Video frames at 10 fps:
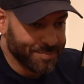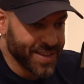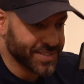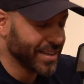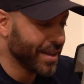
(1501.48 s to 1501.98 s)

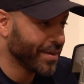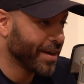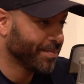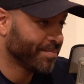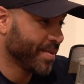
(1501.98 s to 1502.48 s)
best 11
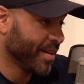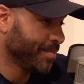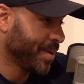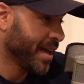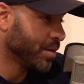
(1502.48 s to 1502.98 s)

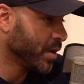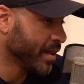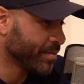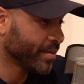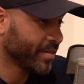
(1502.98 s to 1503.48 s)
I've played
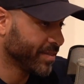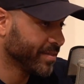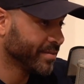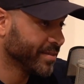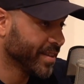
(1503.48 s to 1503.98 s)
with,
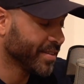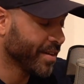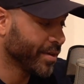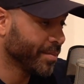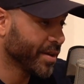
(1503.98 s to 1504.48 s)
there'd
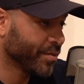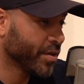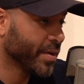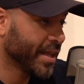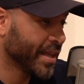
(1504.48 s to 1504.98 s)
definitely be a
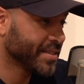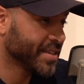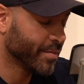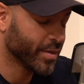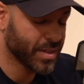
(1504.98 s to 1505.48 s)
few out of that
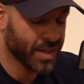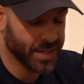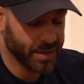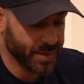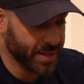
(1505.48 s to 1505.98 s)
team. We was
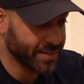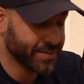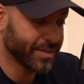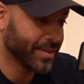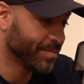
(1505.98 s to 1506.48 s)
lucky that we had
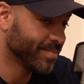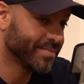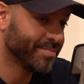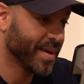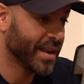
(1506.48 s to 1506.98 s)
sort of
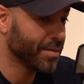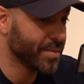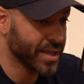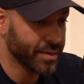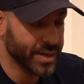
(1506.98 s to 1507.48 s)

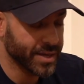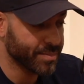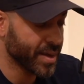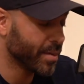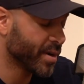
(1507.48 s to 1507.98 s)
Bellamy, we had
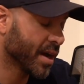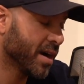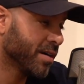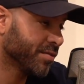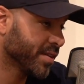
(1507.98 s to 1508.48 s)
Benny
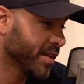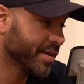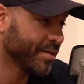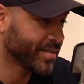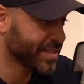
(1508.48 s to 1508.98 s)
McCarthy, we
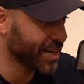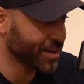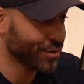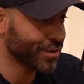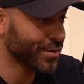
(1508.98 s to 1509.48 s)
had Santa
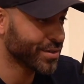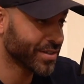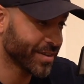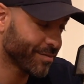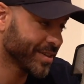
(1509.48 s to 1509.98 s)
Cruz.
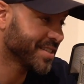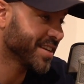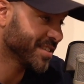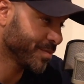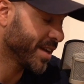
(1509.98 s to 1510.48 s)
So every
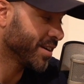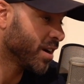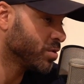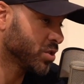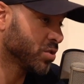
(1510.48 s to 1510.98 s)
season we had a
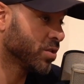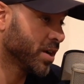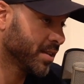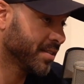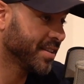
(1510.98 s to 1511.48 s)
goal
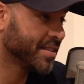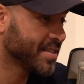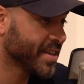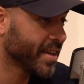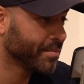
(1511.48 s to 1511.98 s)
scorer in the
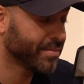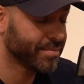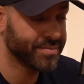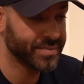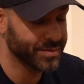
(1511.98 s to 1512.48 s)
team.
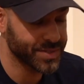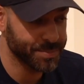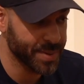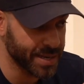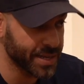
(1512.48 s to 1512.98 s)
Obviously
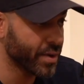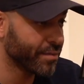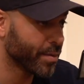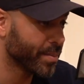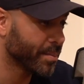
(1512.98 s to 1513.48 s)
Bentley
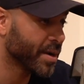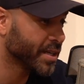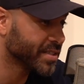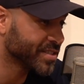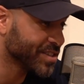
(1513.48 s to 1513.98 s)
wwent for big
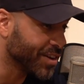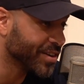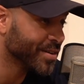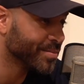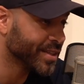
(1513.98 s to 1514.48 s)
money to
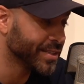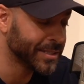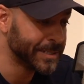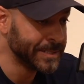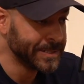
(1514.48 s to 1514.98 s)
Tottenham, and
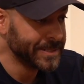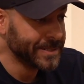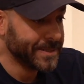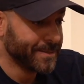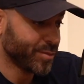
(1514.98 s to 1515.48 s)

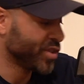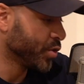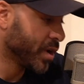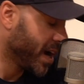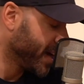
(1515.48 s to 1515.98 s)

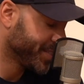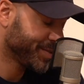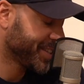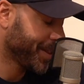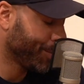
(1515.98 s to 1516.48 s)
two guys,
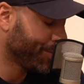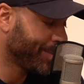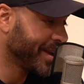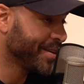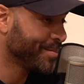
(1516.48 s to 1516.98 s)
still probably the